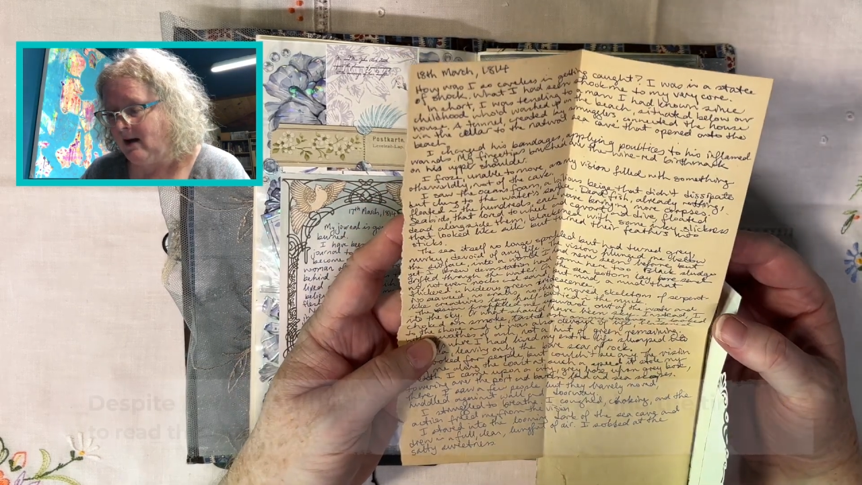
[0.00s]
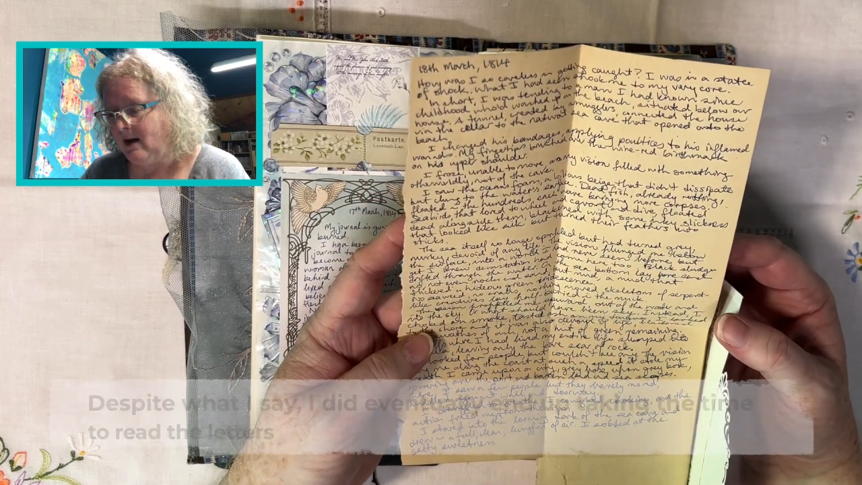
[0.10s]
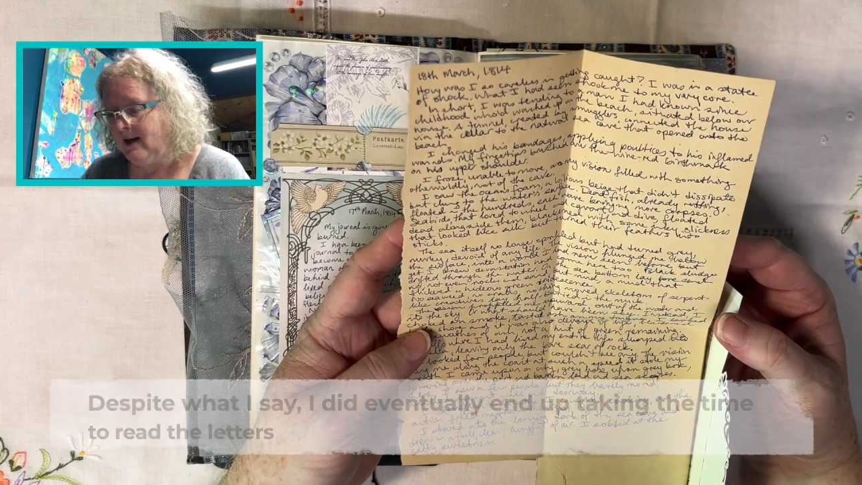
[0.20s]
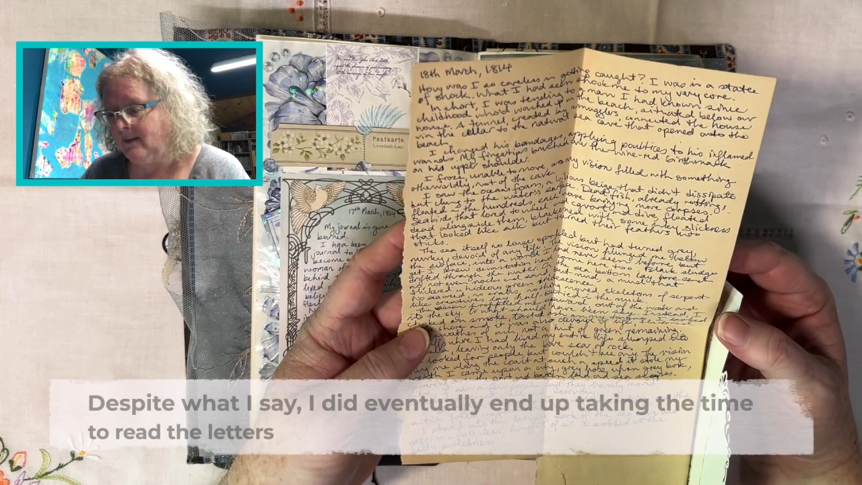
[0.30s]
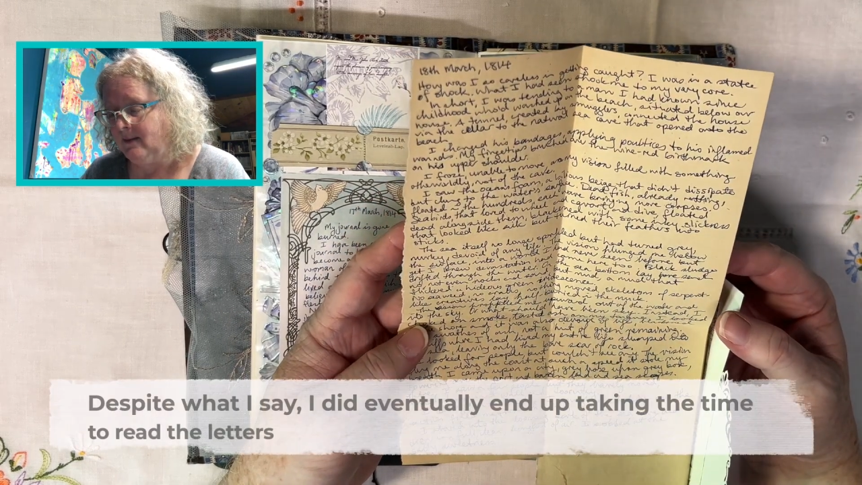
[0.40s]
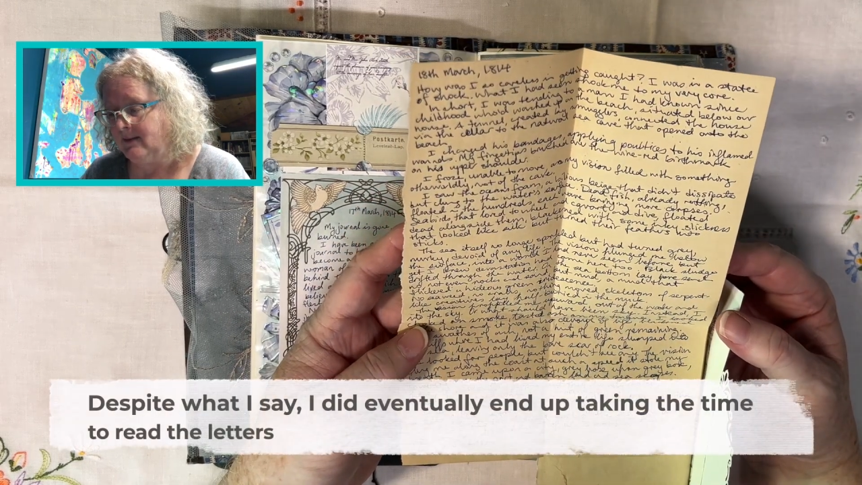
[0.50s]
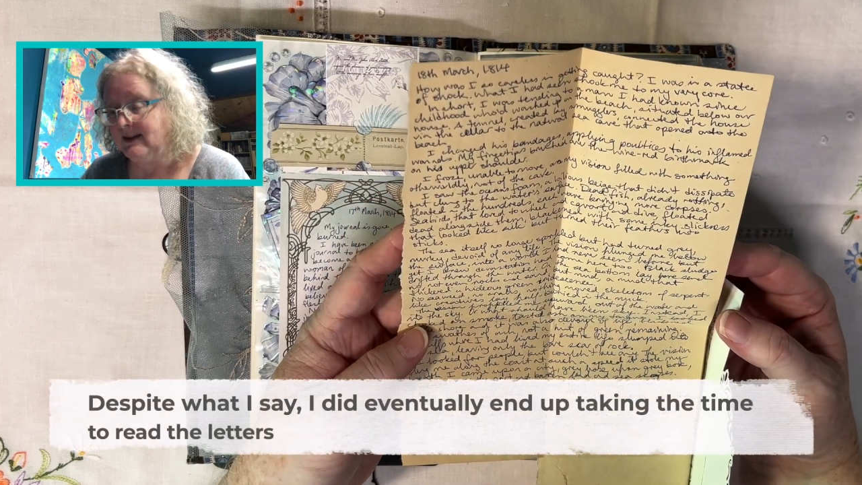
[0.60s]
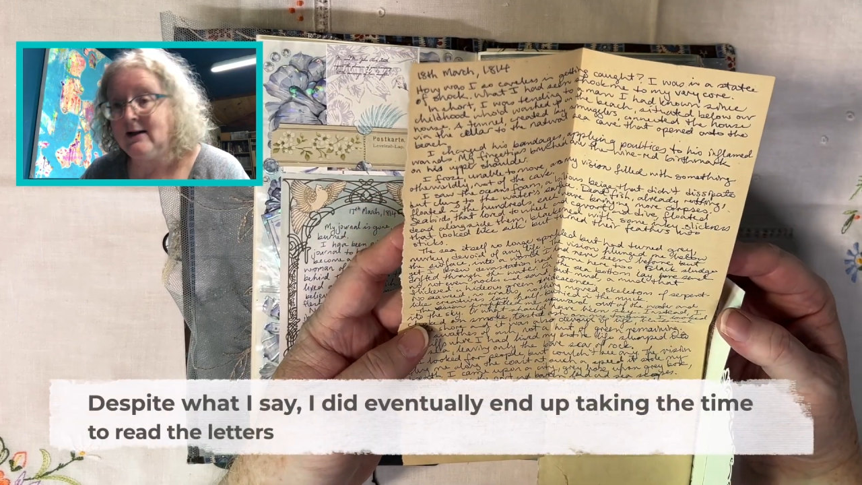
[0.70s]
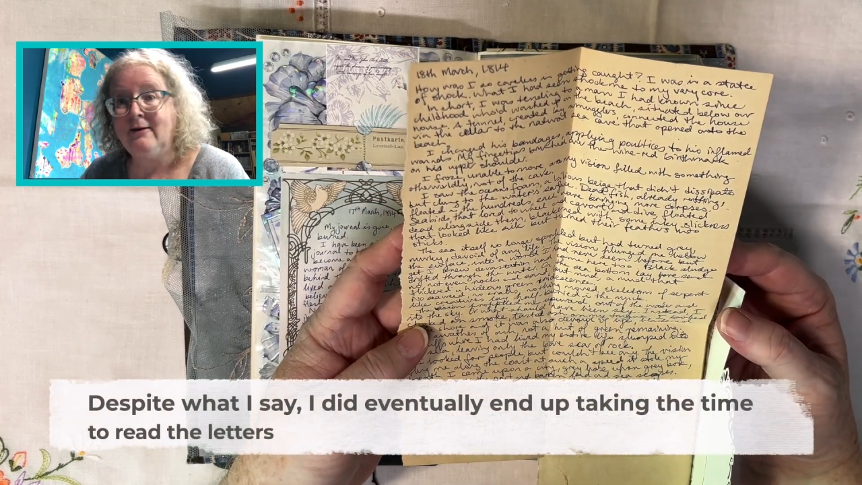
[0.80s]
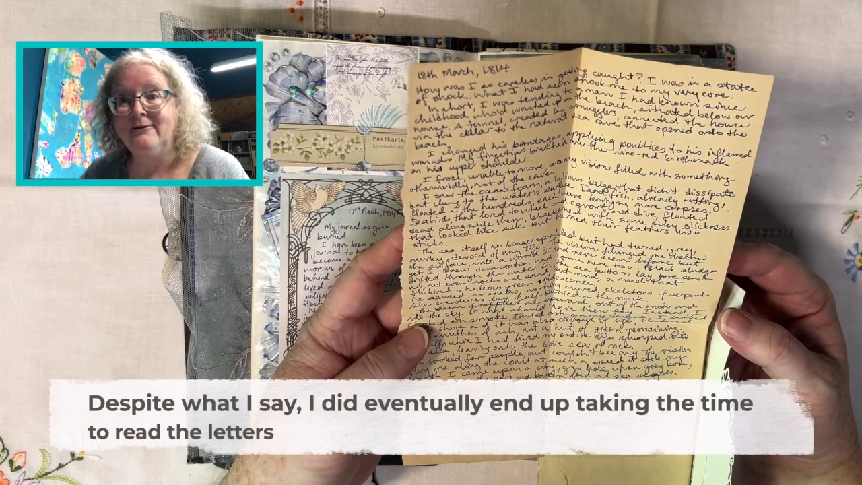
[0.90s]
I'm just
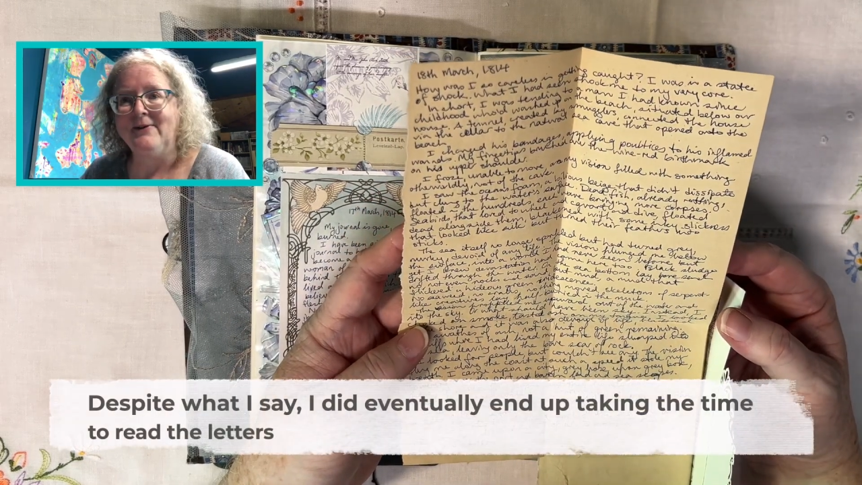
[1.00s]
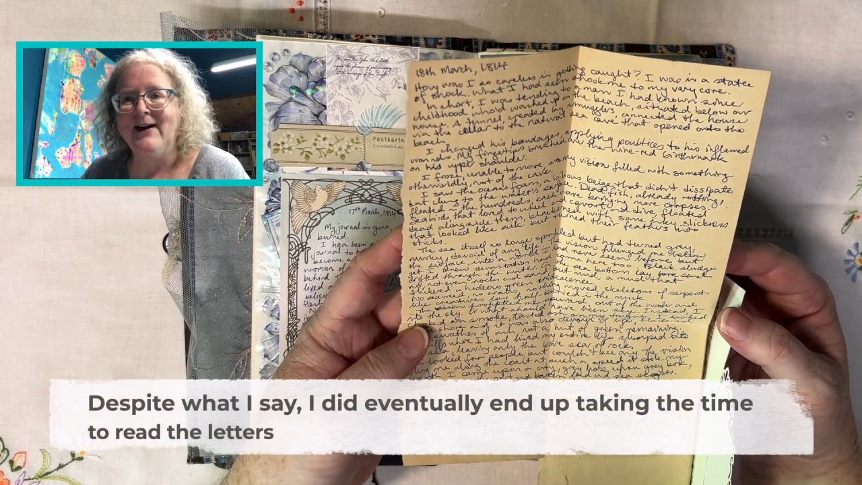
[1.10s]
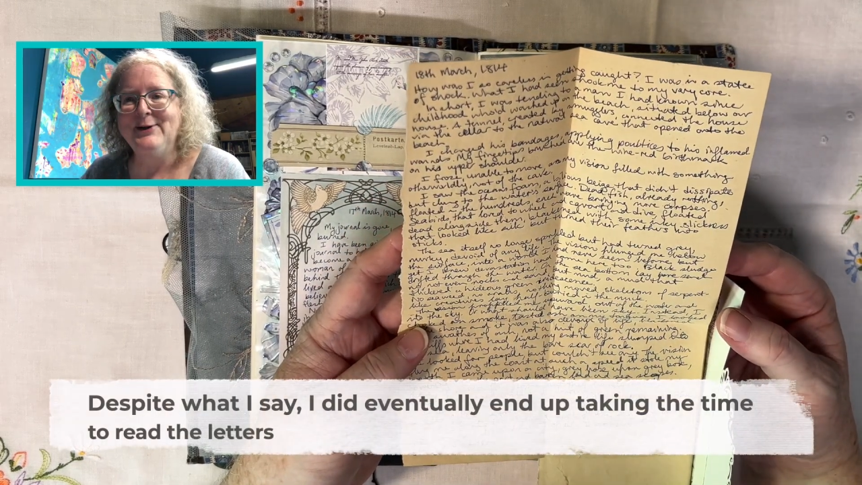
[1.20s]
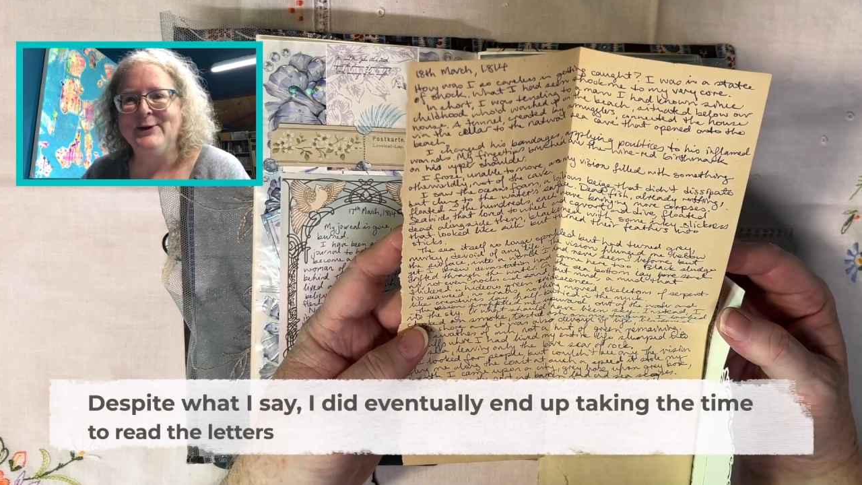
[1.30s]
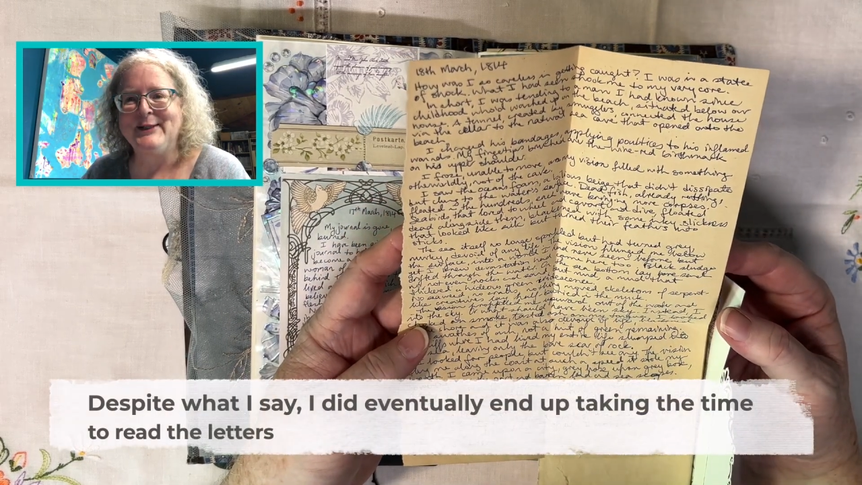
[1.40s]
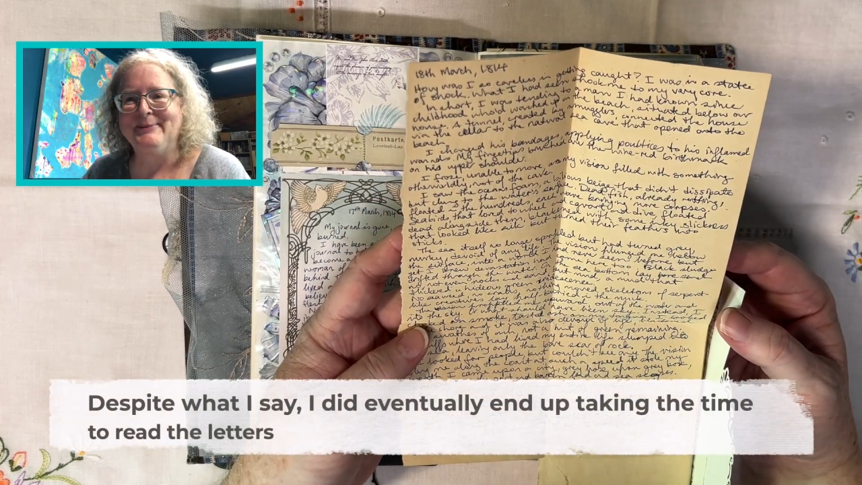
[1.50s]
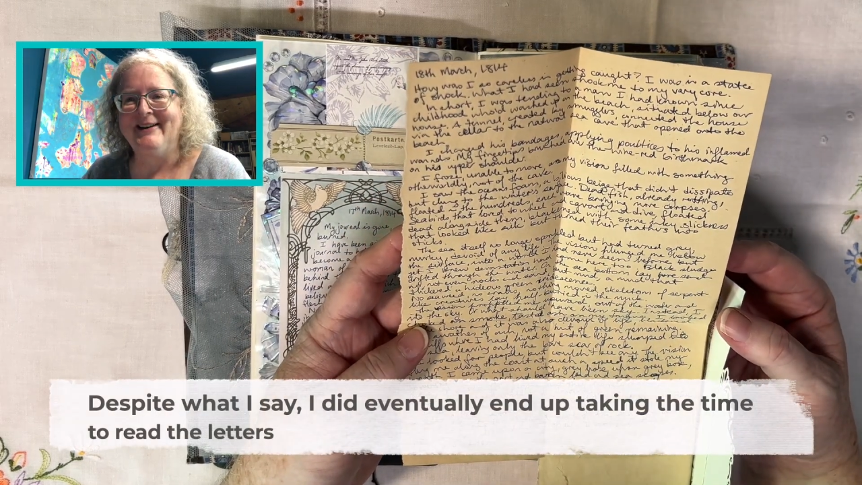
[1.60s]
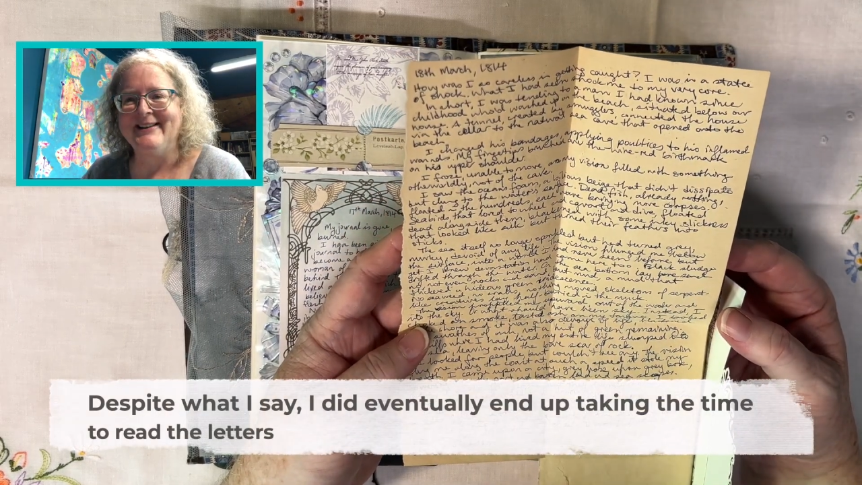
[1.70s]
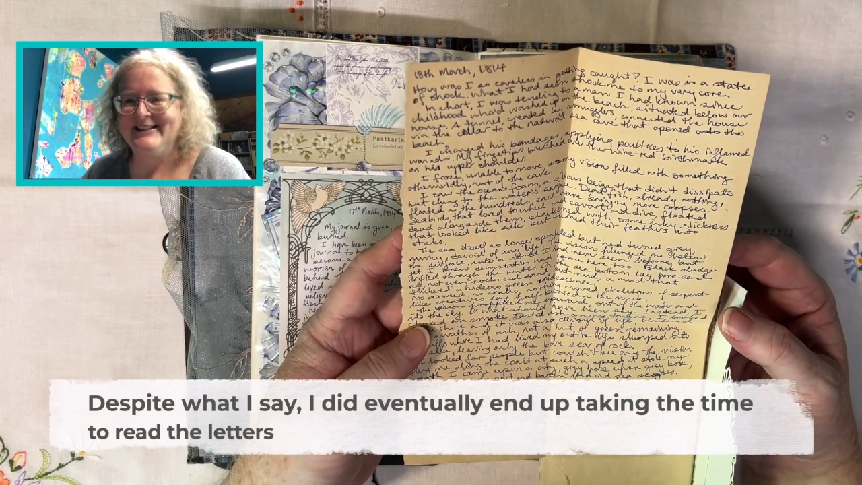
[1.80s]
going to find all the spots.